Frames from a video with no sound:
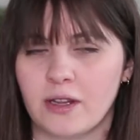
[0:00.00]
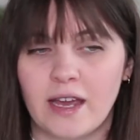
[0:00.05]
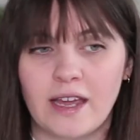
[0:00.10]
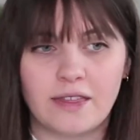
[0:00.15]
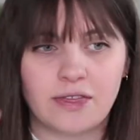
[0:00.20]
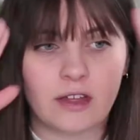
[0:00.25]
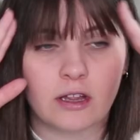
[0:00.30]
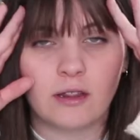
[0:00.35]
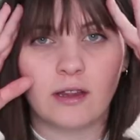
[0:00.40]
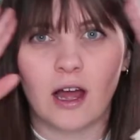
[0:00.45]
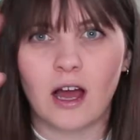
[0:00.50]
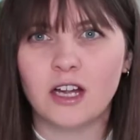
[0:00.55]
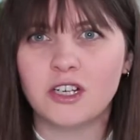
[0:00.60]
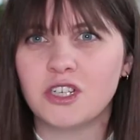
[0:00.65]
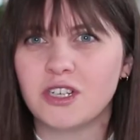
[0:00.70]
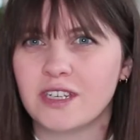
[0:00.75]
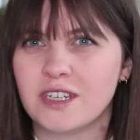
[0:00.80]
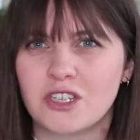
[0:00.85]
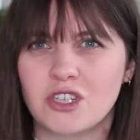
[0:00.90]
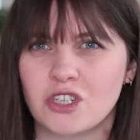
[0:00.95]
Like, the
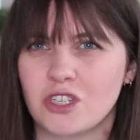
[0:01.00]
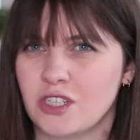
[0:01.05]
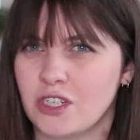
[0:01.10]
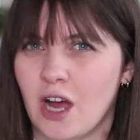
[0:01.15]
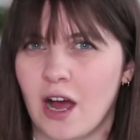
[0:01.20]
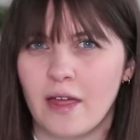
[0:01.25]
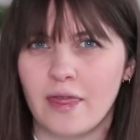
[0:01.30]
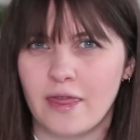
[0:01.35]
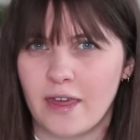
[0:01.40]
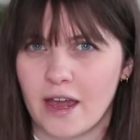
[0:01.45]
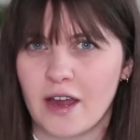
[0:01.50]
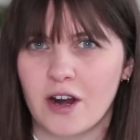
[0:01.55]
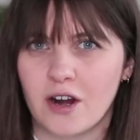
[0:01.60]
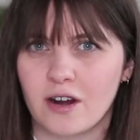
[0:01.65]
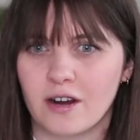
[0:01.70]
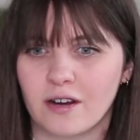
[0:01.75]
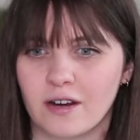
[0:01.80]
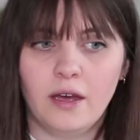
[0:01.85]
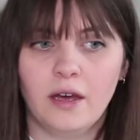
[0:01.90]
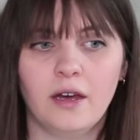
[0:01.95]
logic is just not there.